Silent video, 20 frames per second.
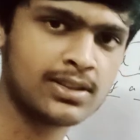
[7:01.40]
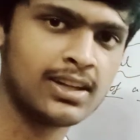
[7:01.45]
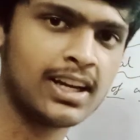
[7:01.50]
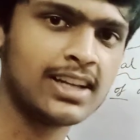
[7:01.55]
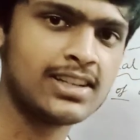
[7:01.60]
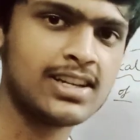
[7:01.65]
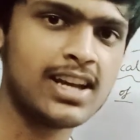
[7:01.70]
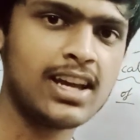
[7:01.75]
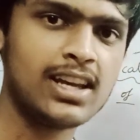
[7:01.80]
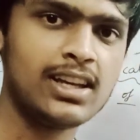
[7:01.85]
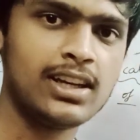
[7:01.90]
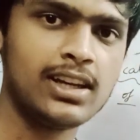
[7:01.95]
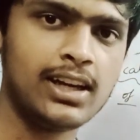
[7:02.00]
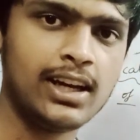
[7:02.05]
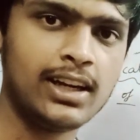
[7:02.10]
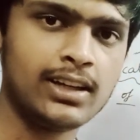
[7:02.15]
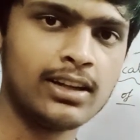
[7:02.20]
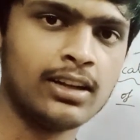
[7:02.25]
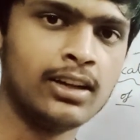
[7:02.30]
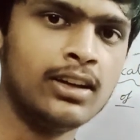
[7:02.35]
like JEE,
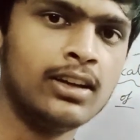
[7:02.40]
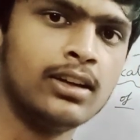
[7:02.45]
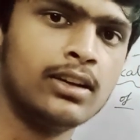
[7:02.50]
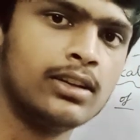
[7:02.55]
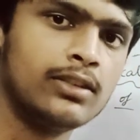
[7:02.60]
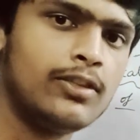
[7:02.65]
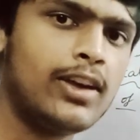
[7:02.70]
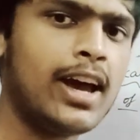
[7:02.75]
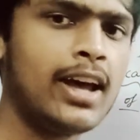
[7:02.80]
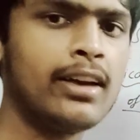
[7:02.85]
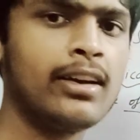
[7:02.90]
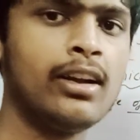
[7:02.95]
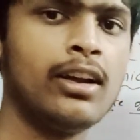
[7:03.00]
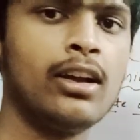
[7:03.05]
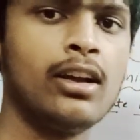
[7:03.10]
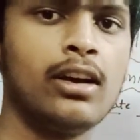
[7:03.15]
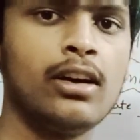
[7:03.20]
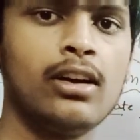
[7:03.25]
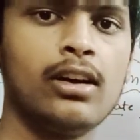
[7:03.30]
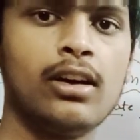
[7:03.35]
NEET, where
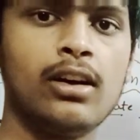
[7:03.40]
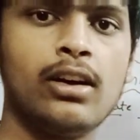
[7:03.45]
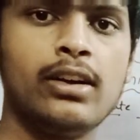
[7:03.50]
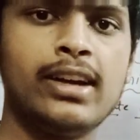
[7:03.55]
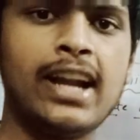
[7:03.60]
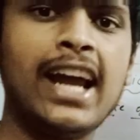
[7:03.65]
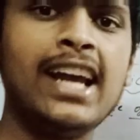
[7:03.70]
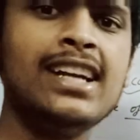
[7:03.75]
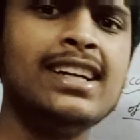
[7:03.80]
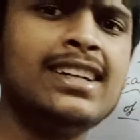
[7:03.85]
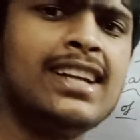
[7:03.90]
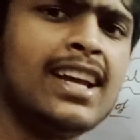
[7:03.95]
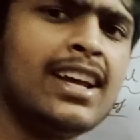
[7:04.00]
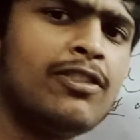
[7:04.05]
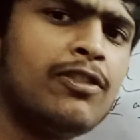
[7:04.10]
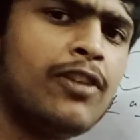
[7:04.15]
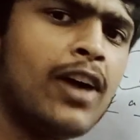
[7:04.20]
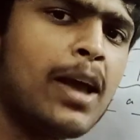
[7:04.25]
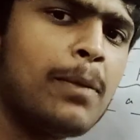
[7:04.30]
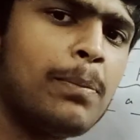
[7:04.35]

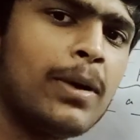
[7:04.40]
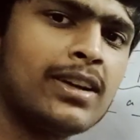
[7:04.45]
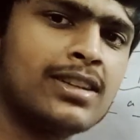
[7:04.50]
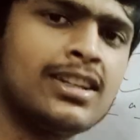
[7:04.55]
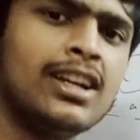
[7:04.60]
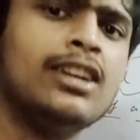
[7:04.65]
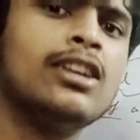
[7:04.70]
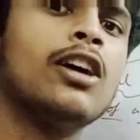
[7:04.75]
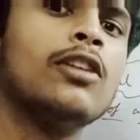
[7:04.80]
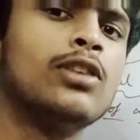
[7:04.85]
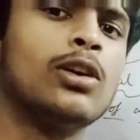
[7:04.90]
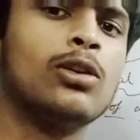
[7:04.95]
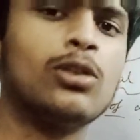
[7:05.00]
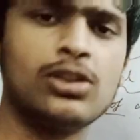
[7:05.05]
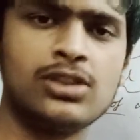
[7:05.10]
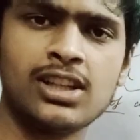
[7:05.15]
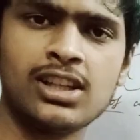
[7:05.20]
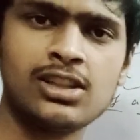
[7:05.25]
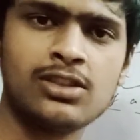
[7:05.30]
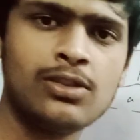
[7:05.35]
95% of the
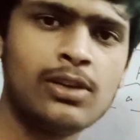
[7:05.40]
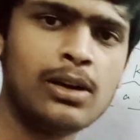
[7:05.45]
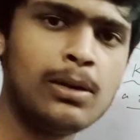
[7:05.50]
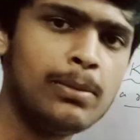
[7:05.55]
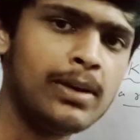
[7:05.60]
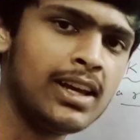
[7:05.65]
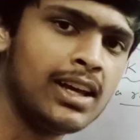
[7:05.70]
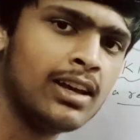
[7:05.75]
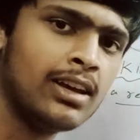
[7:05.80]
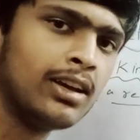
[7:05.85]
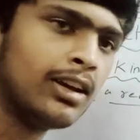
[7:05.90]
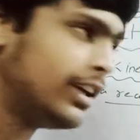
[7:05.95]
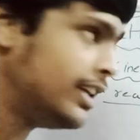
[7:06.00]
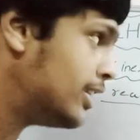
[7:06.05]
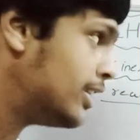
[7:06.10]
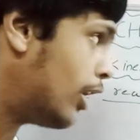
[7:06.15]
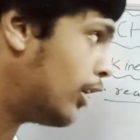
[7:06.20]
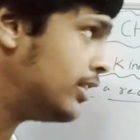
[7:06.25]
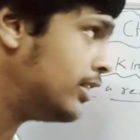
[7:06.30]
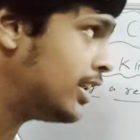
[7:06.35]
questions will be
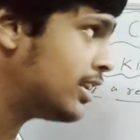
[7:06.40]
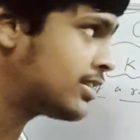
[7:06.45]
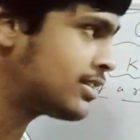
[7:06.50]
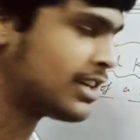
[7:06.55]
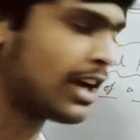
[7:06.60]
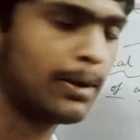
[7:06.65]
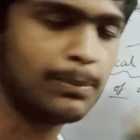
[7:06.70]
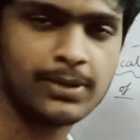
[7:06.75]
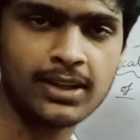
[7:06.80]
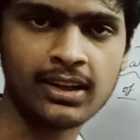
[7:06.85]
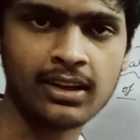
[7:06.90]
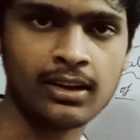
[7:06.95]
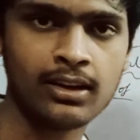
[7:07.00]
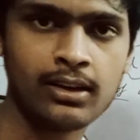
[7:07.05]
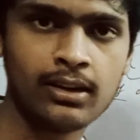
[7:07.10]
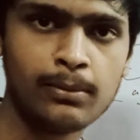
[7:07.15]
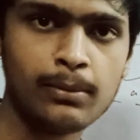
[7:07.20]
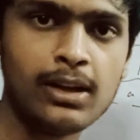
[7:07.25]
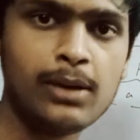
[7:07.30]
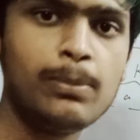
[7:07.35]
on this chapter
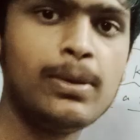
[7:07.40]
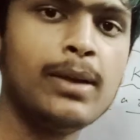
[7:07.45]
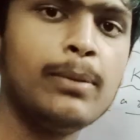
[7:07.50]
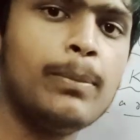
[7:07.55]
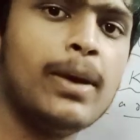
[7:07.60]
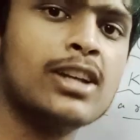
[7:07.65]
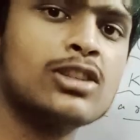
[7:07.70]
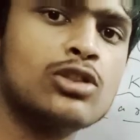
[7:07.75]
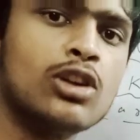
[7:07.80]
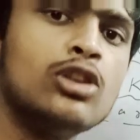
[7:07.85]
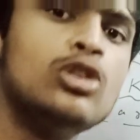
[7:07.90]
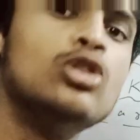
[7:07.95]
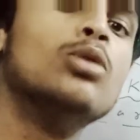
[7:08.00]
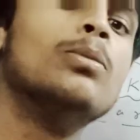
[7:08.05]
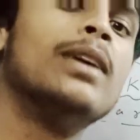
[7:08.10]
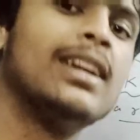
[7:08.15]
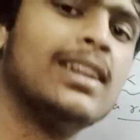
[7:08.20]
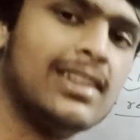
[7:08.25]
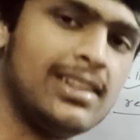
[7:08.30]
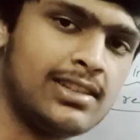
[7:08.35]
will be based on
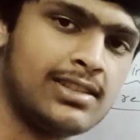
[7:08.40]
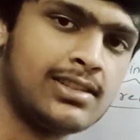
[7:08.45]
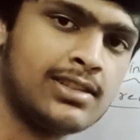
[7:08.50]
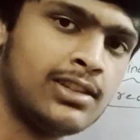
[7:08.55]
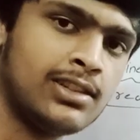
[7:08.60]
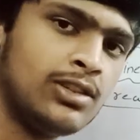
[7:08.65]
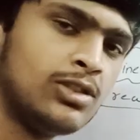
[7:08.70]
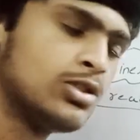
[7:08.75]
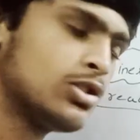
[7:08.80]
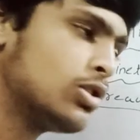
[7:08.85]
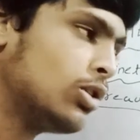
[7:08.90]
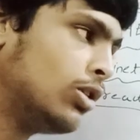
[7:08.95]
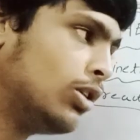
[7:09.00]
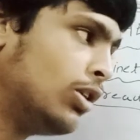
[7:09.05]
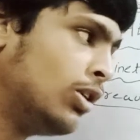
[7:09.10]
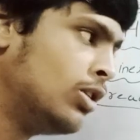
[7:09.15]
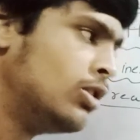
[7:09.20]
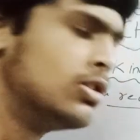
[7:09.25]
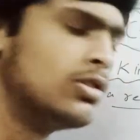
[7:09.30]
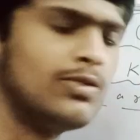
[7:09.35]
numericals.
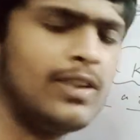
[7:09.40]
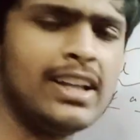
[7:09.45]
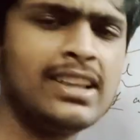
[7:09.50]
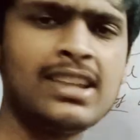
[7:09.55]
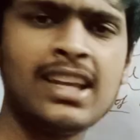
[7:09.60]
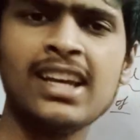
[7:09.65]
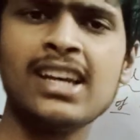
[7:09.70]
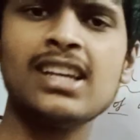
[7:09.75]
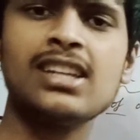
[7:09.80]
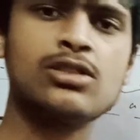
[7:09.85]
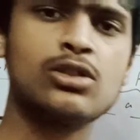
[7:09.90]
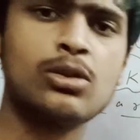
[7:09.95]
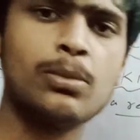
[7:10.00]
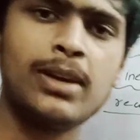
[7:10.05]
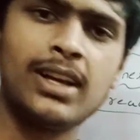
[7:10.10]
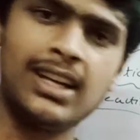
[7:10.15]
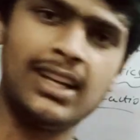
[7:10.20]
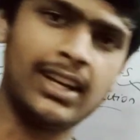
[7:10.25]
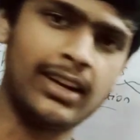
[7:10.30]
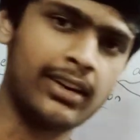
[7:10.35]
So one thing is to
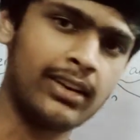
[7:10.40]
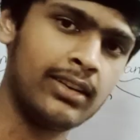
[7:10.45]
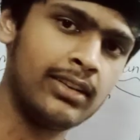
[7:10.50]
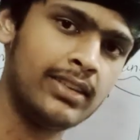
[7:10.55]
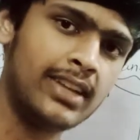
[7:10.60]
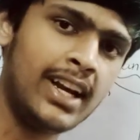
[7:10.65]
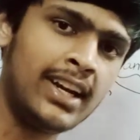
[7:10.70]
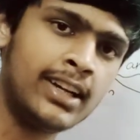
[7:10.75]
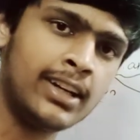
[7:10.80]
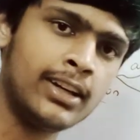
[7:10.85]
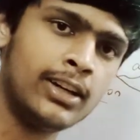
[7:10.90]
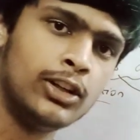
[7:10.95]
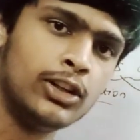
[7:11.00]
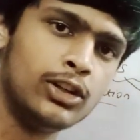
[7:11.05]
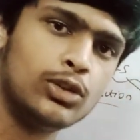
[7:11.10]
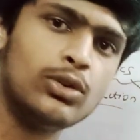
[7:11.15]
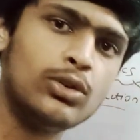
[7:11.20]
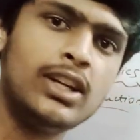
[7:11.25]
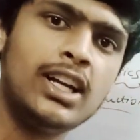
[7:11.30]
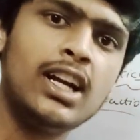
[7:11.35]
be clear, that
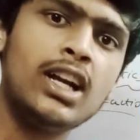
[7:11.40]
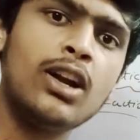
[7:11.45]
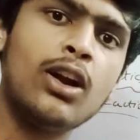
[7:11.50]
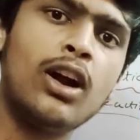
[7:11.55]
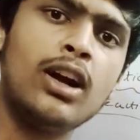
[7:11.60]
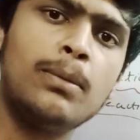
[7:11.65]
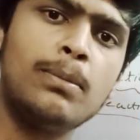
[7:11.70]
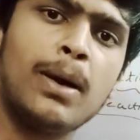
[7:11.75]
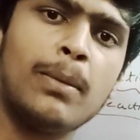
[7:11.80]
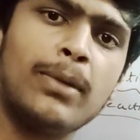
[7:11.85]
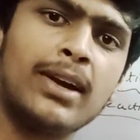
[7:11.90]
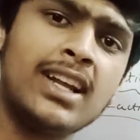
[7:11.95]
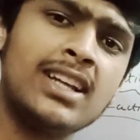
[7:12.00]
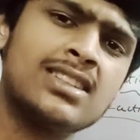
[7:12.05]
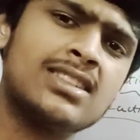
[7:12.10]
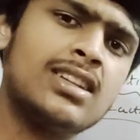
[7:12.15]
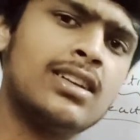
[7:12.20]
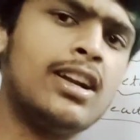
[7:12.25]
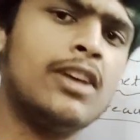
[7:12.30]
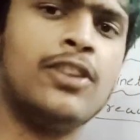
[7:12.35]
you need not
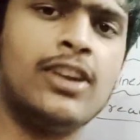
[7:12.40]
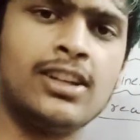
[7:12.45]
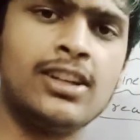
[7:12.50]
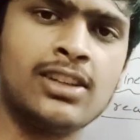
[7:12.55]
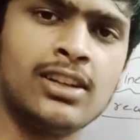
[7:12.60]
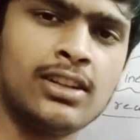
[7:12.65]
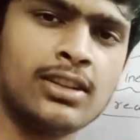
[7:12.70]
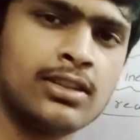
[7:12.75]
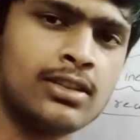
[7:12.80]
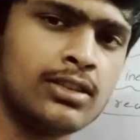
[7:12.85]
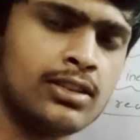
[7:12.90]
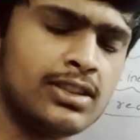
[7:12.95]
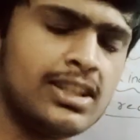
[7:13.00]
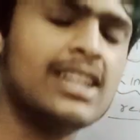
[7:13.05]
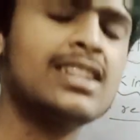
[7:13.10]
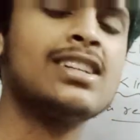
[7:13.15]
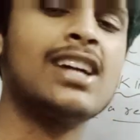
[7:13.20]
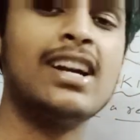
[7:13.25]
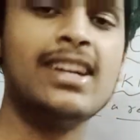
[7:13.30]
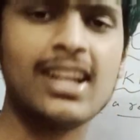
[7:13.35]
memorize the definitions,
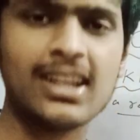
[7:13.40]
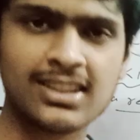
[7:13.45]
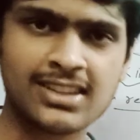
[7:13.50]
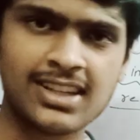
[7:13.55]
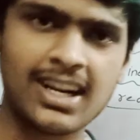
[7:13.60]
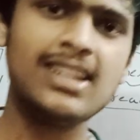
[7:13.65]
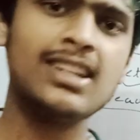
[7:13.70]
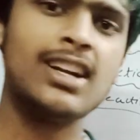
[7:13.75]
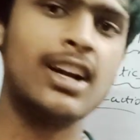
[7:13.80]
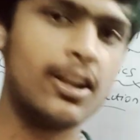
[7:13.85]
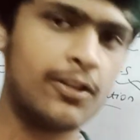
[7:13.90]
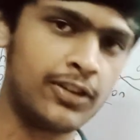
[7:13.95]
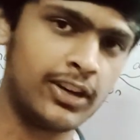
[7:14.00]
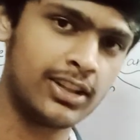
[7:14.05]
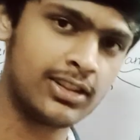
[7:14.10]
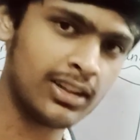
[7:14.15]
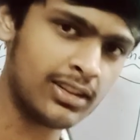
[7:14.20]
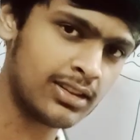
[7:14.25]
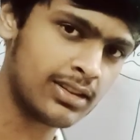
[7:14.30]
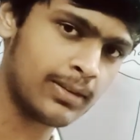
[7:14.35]
just understand the
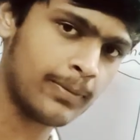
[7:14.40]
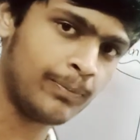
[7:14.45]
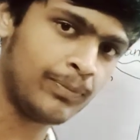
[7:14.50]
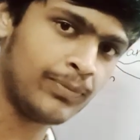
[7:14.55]
definitions,